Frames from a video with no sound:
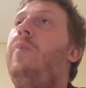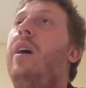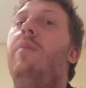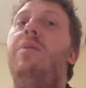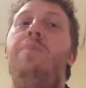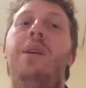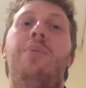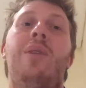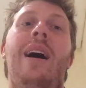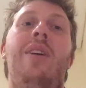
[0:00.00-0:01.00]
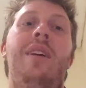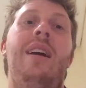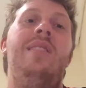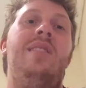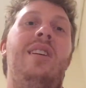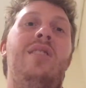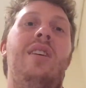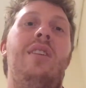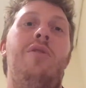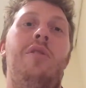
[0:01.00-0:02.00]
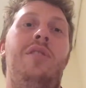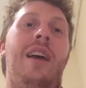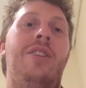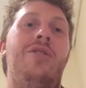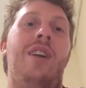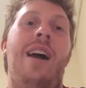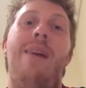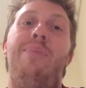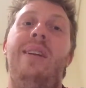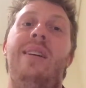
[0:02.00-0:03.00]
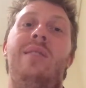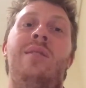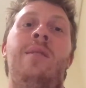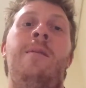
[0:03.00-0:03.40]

help his people out, as things like gross national happiness,